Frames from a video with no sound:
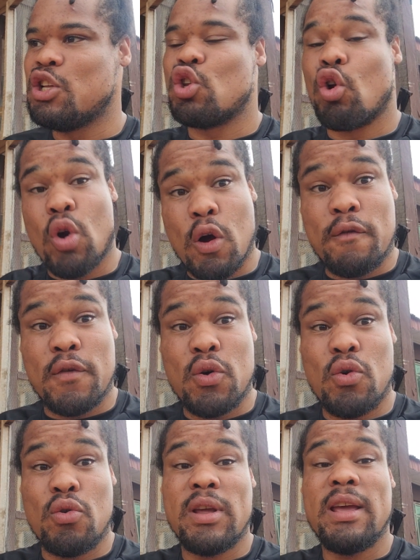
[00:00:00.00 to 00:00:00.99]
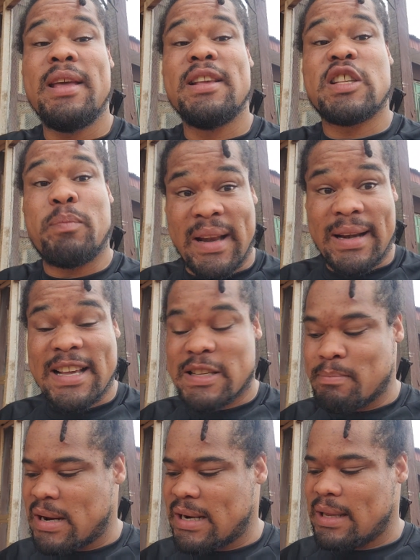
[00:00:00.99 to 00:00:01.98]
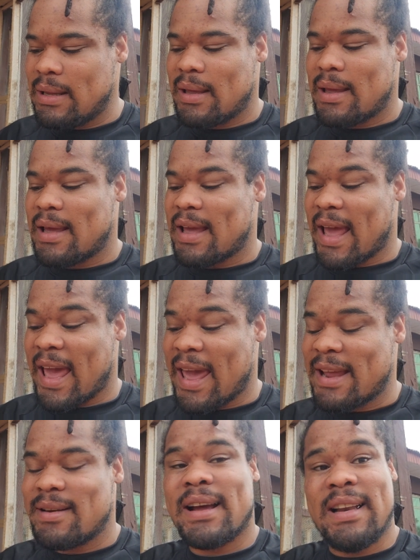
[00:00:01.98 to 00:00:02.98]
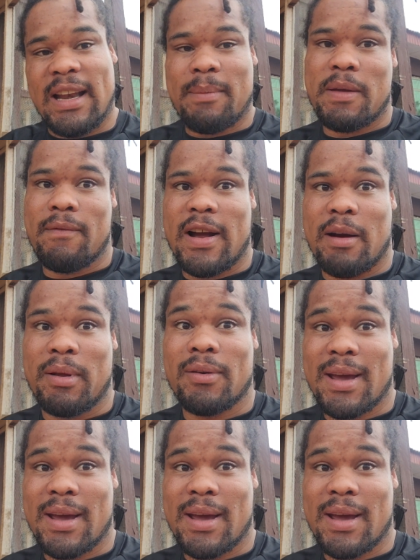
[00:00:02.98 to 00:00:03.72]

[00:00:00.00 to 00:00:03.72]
to grow food, spend less money, and clean up the environment.